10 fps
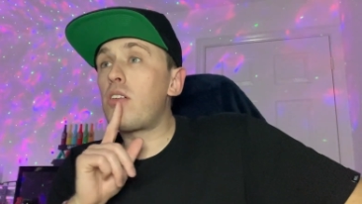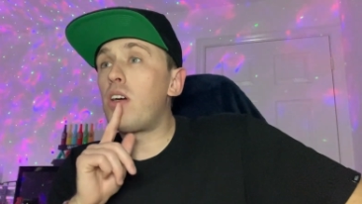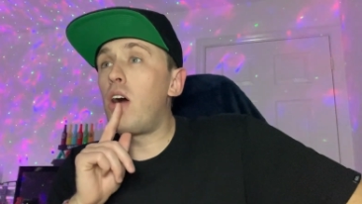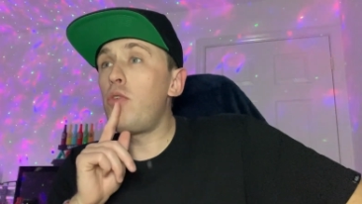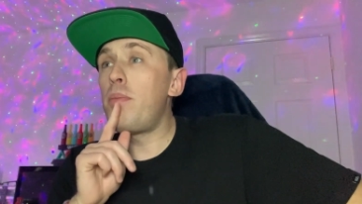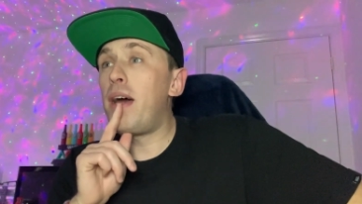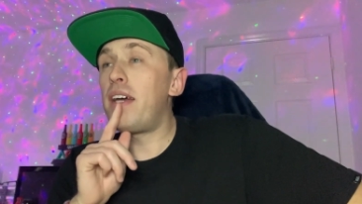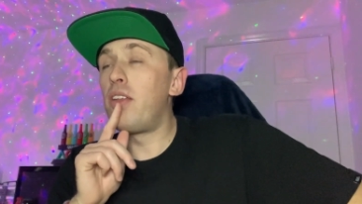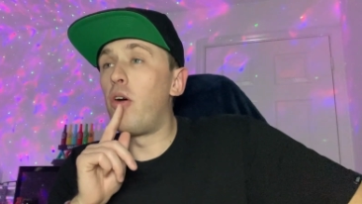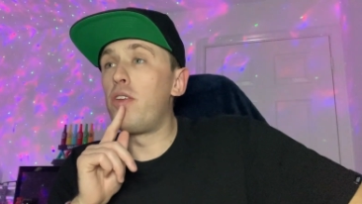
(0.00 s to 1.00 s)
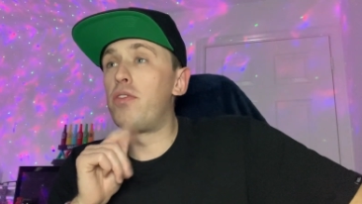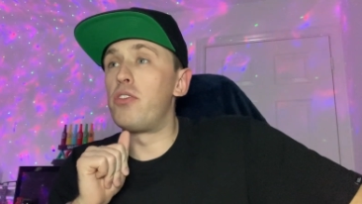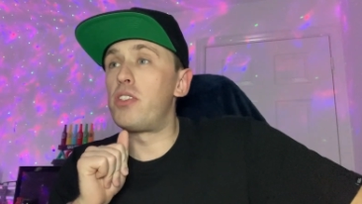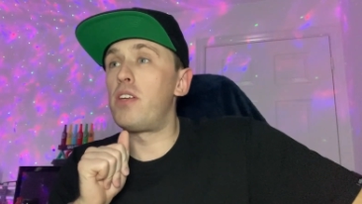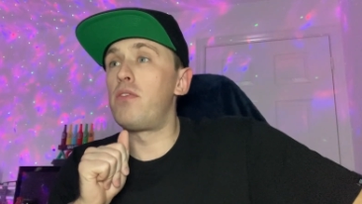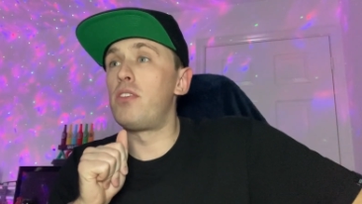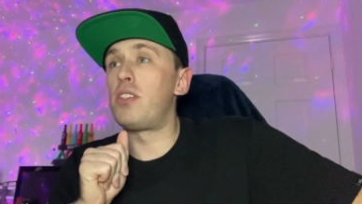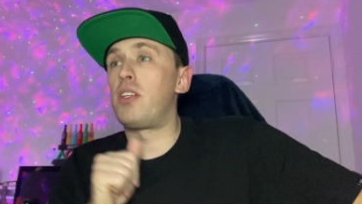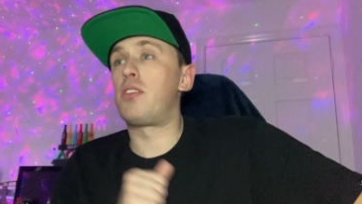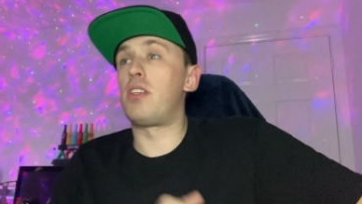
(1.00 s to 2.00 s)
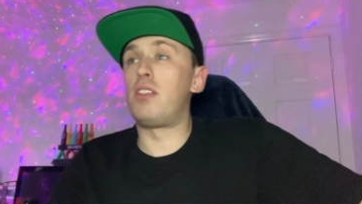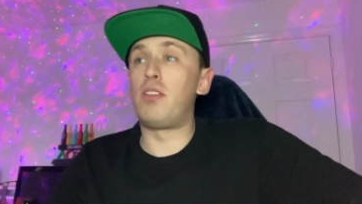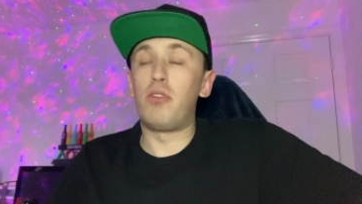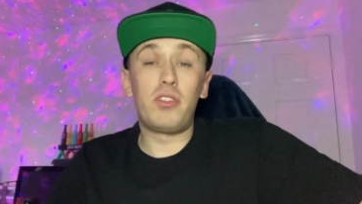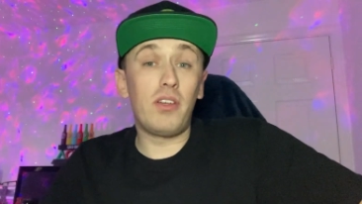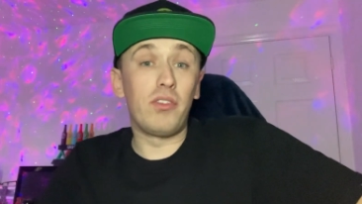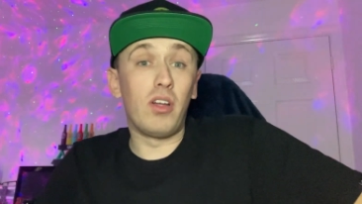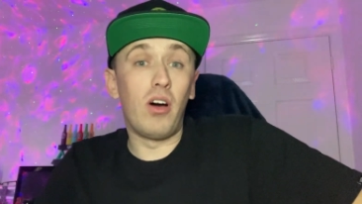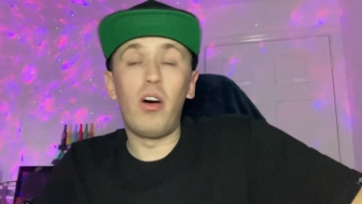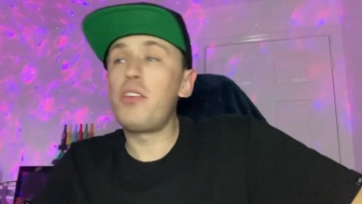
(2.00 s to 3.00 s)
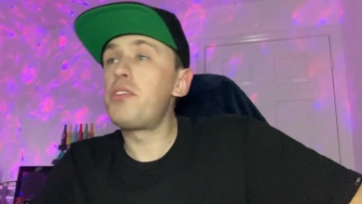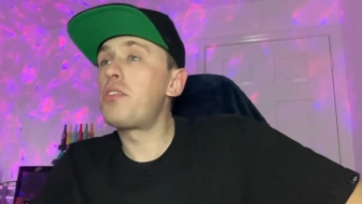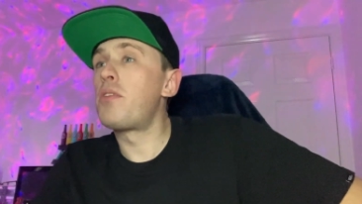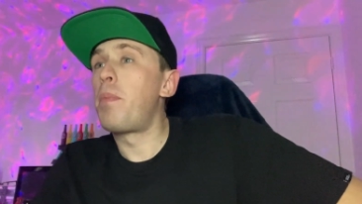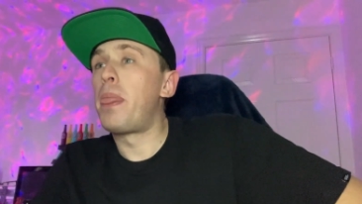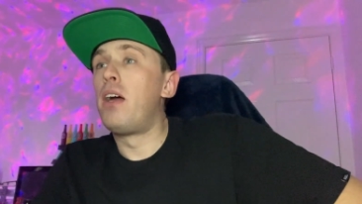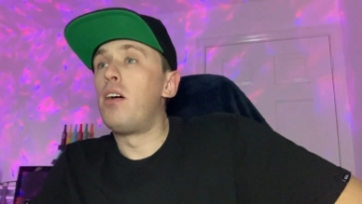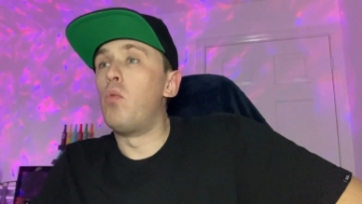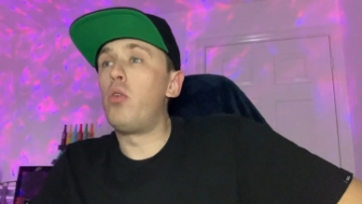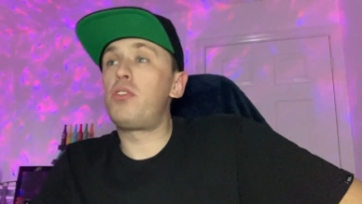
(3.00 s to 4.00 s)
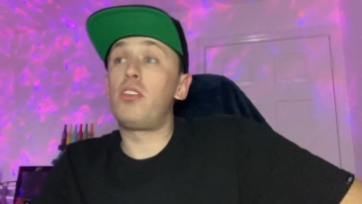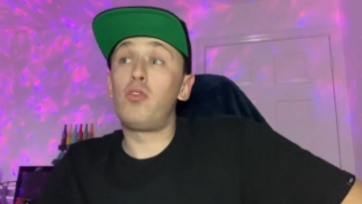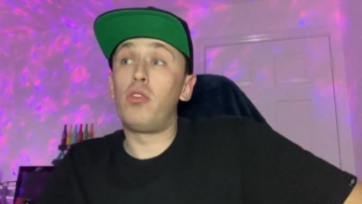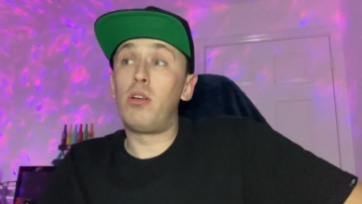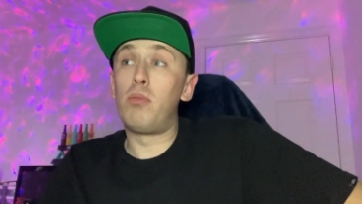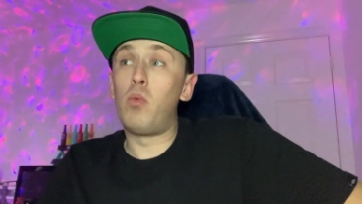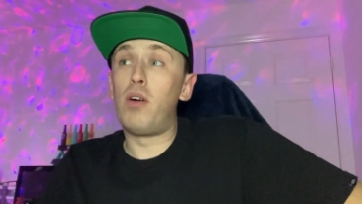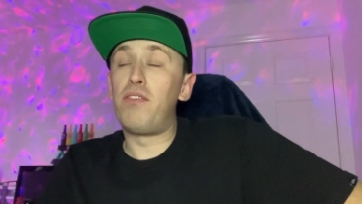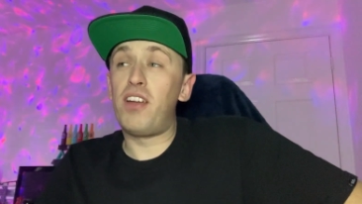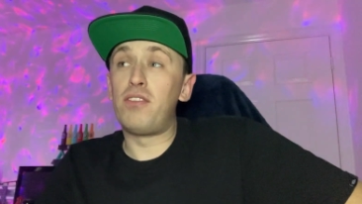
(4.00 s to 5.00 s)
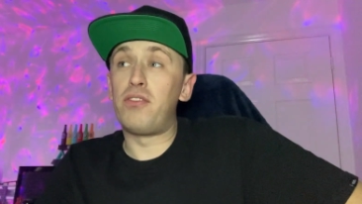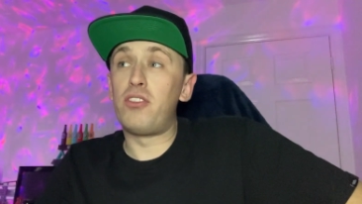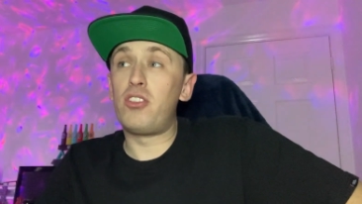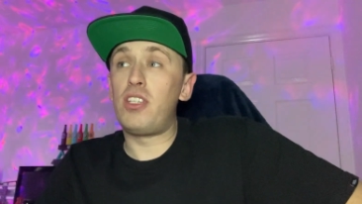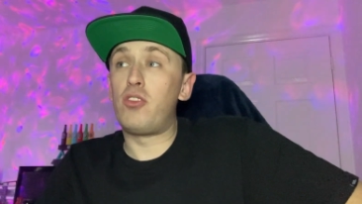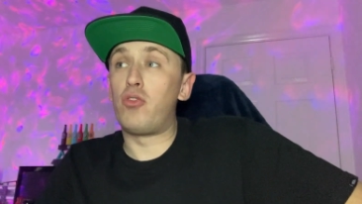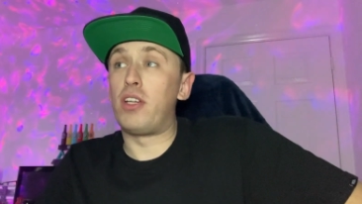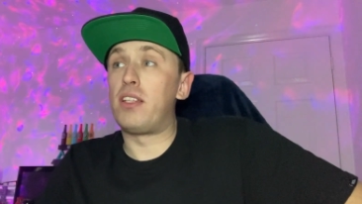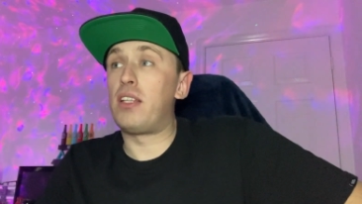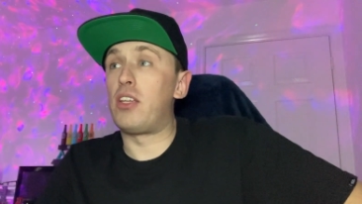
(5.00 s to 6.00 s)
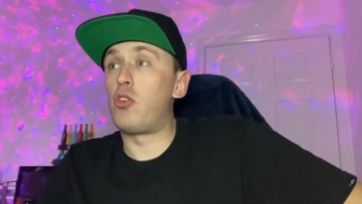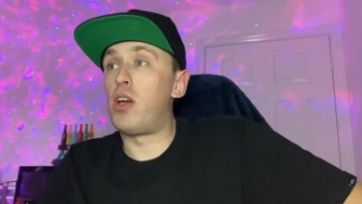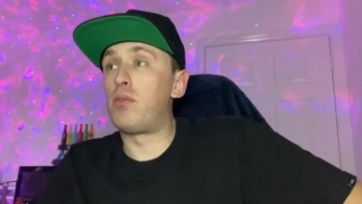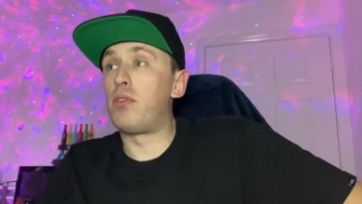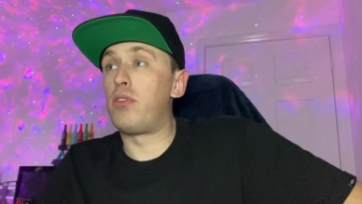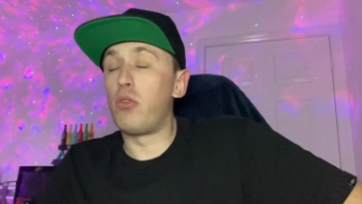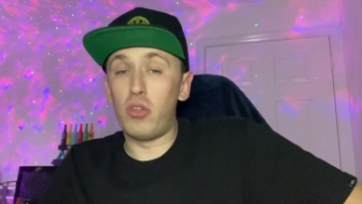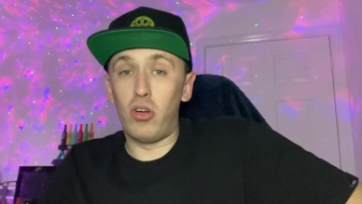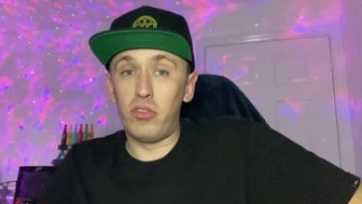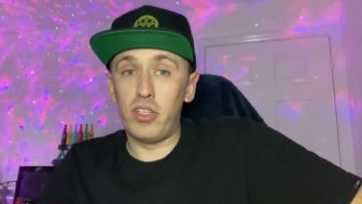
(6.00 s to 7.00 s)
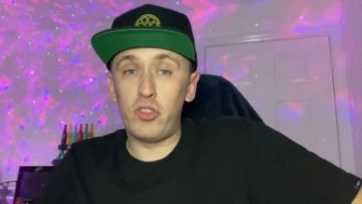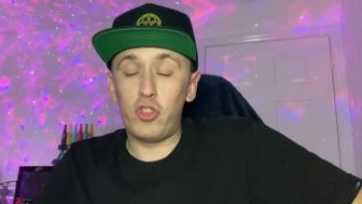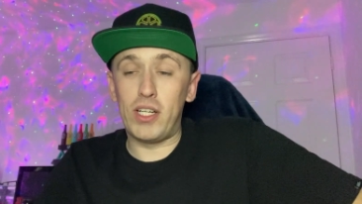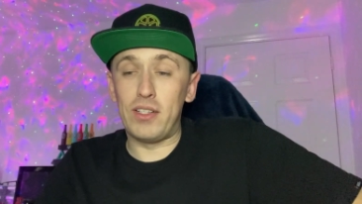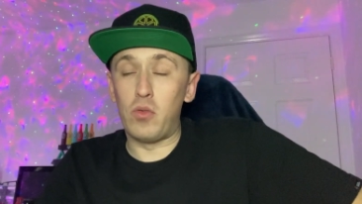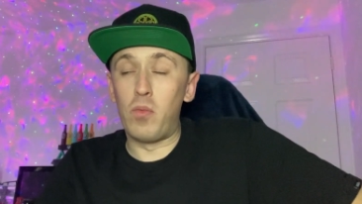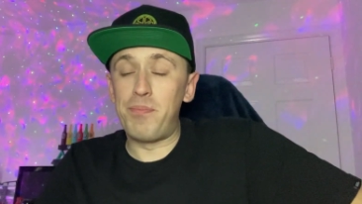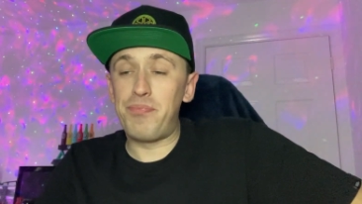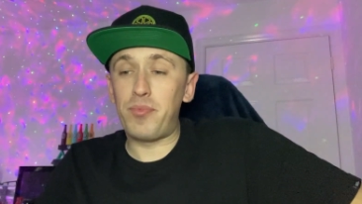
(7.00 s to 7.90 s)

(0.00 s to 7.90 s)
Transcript: Curryman-7607 asks, what is your number one favourite fizzy drink that you have reviewed on this channel?